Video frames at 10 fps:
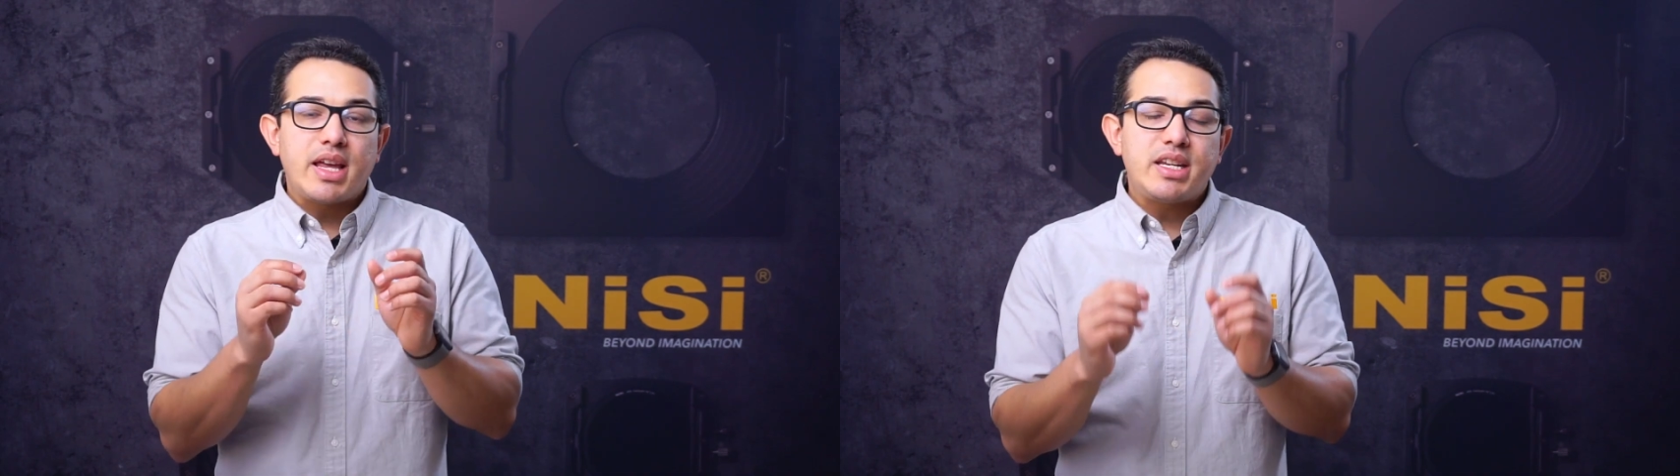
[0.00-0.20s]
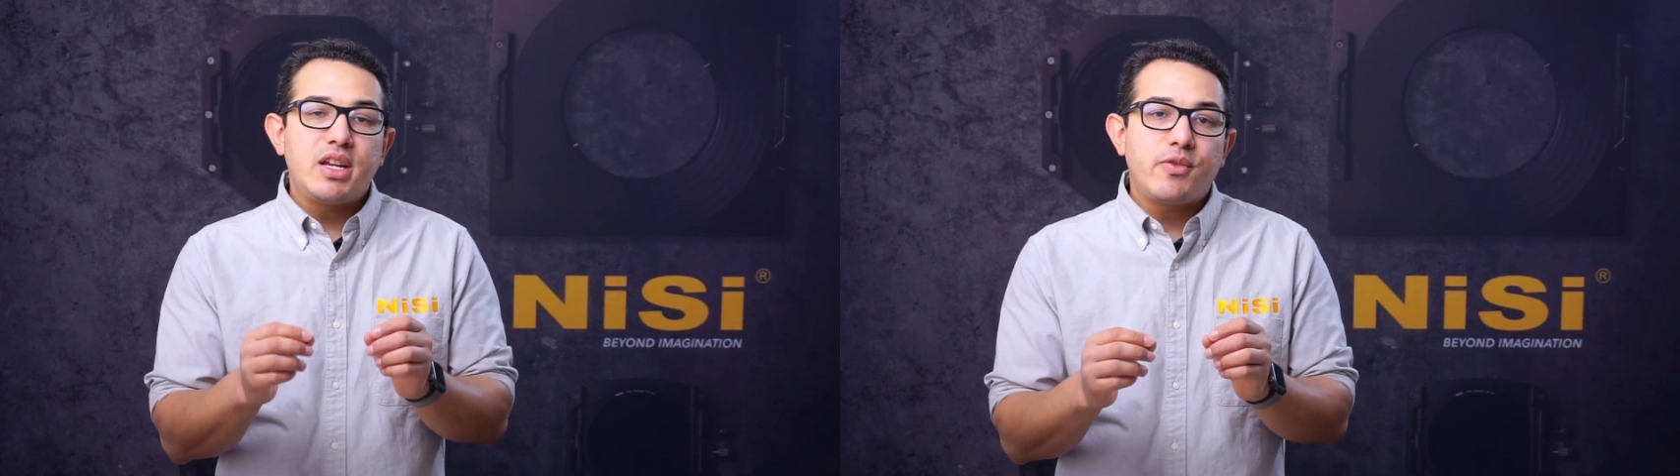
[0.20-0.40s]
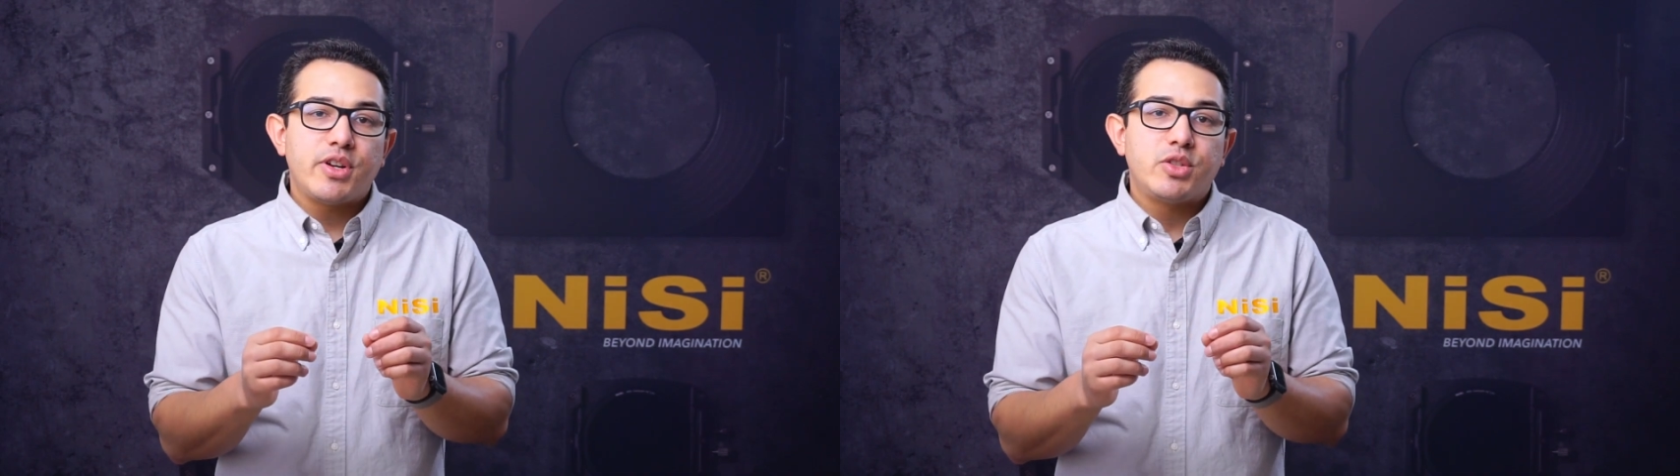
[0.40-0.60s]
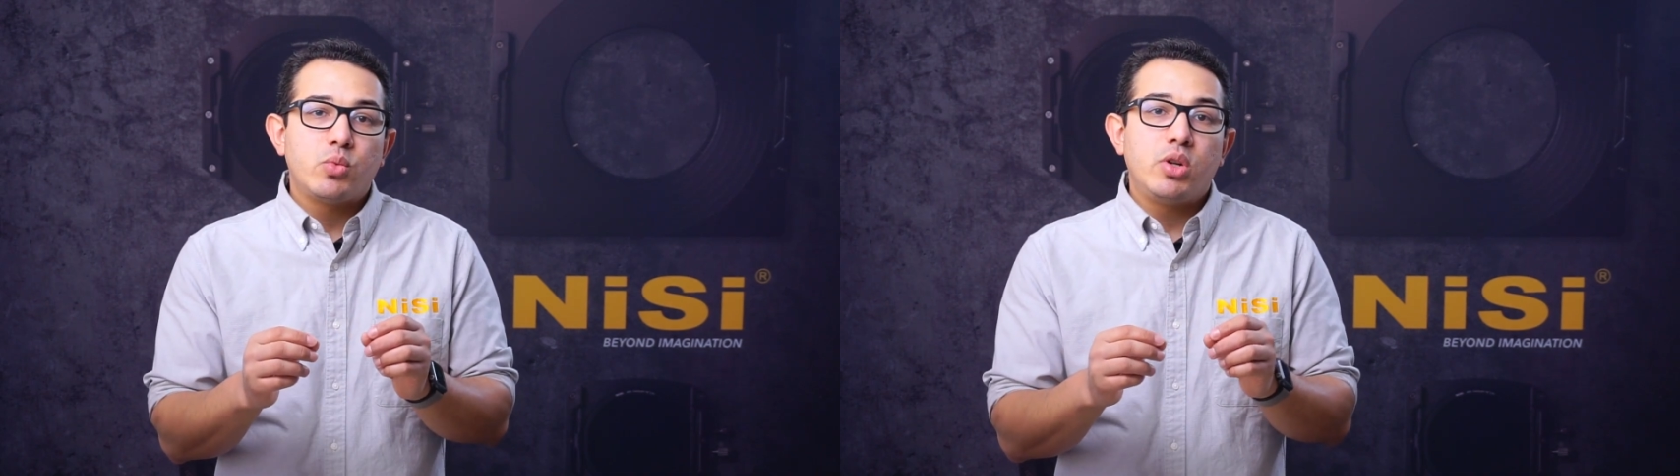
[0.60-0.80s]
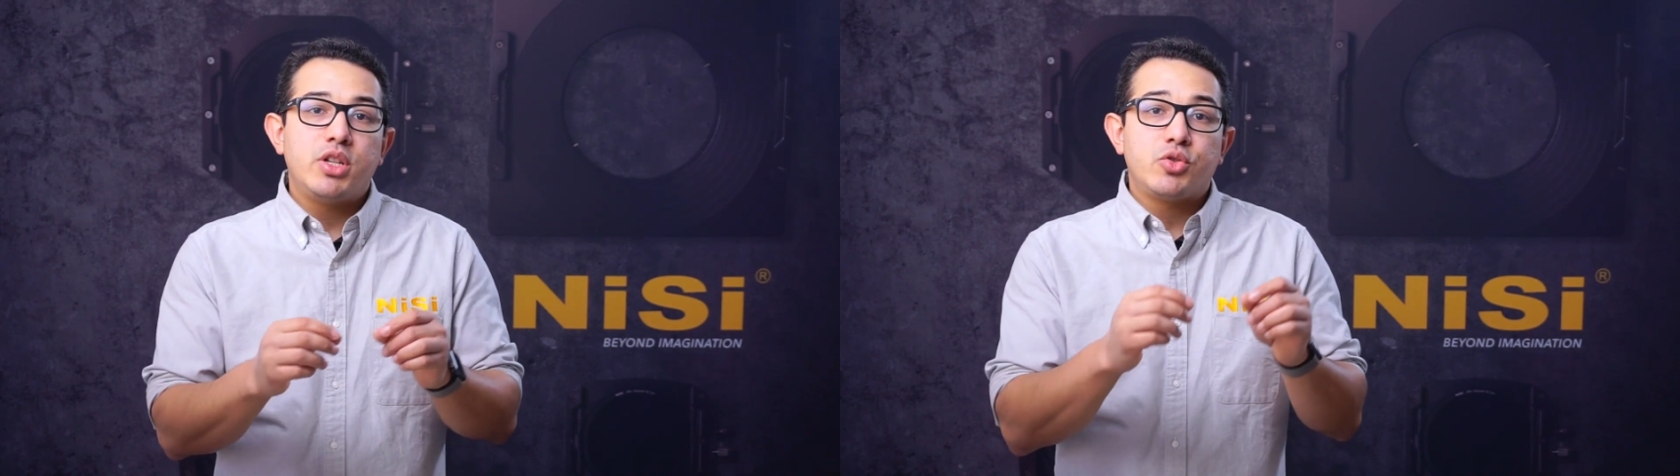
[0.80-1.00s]
That
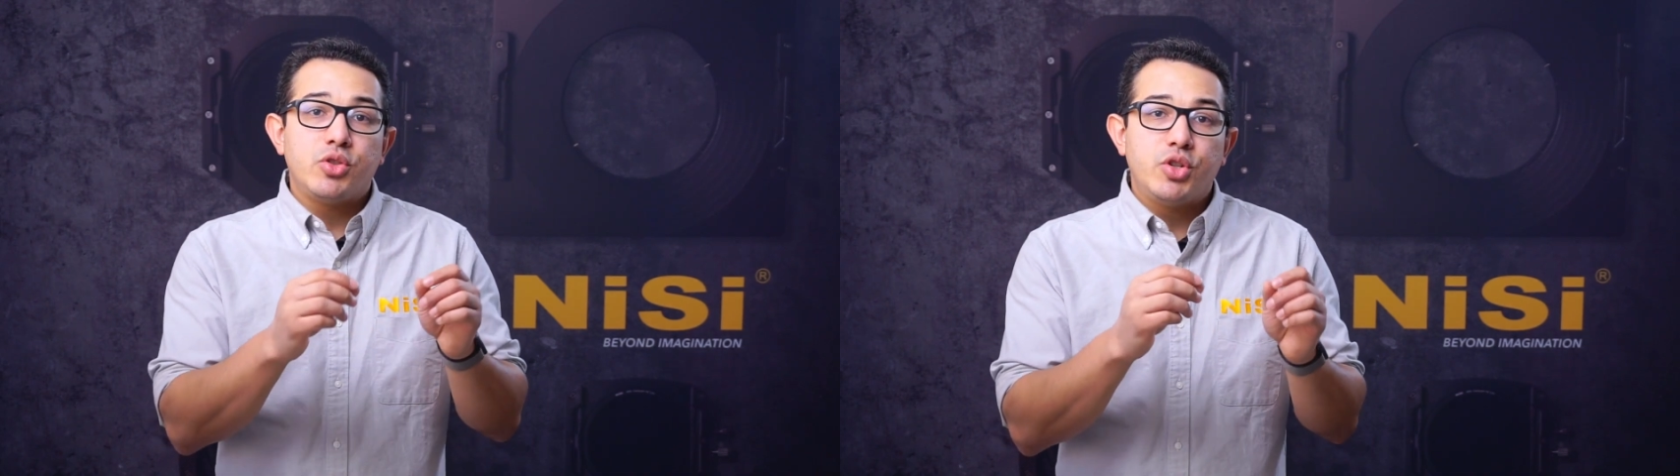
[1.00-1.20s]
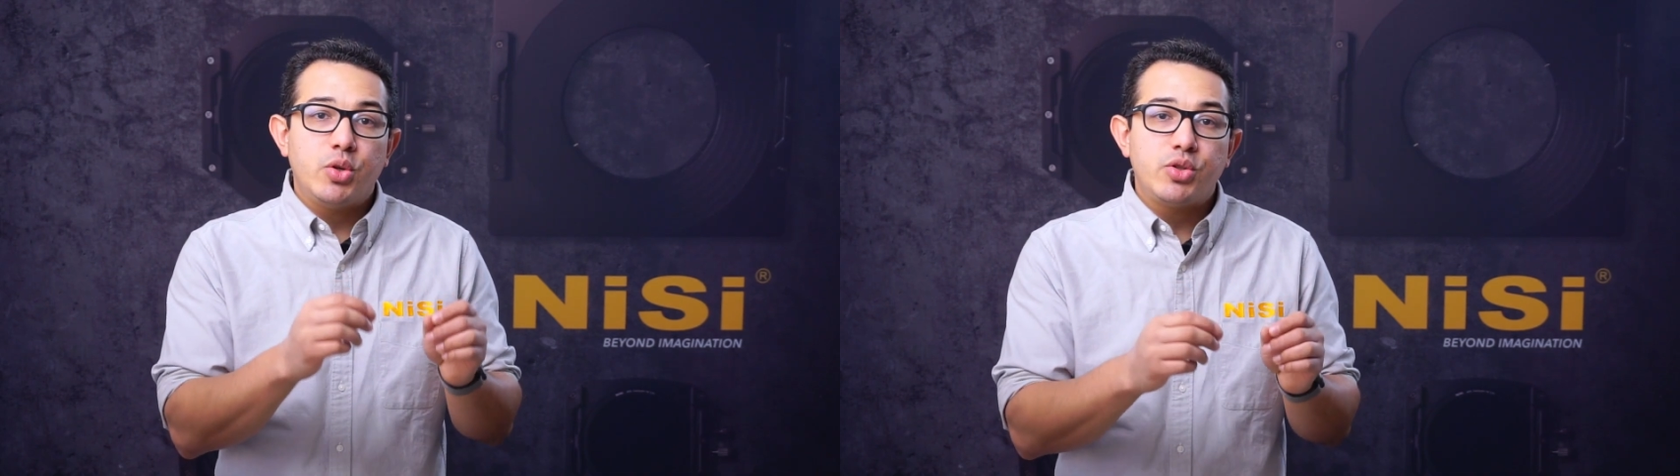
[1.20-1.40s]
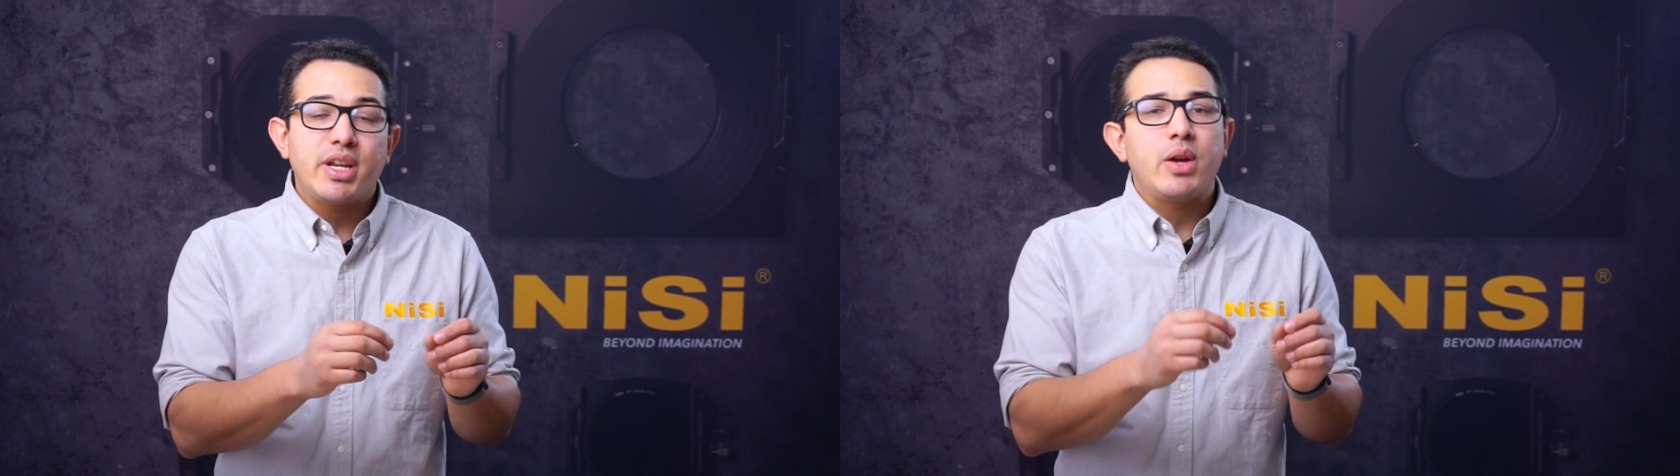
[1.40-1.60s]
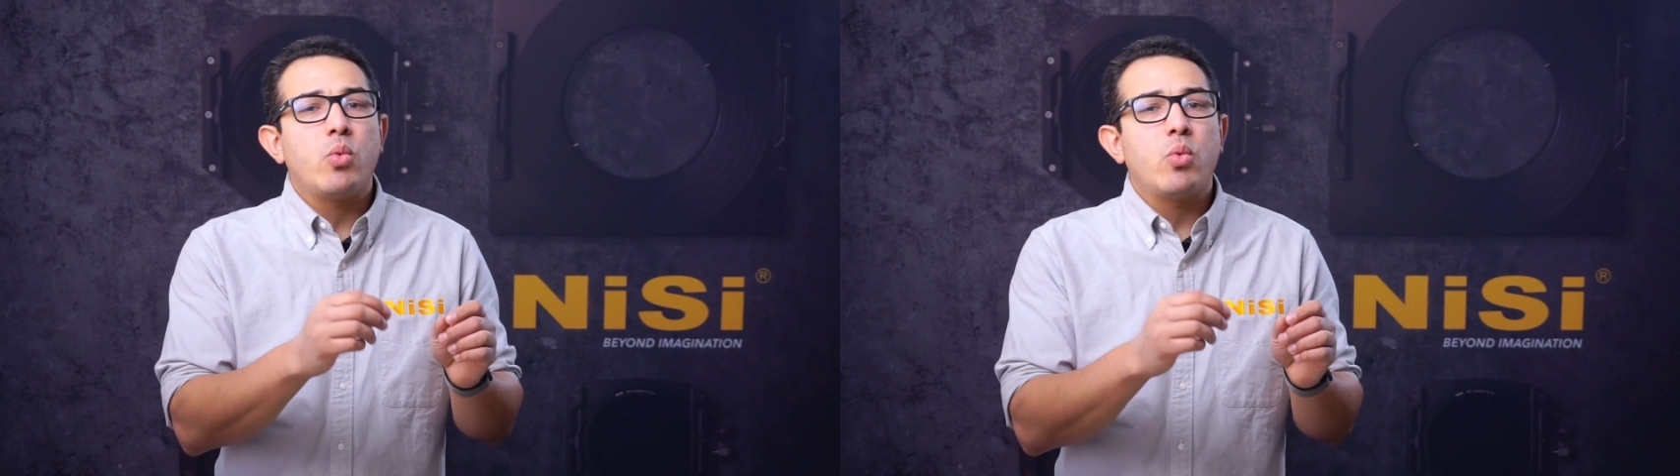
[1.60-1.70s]
difference will introduce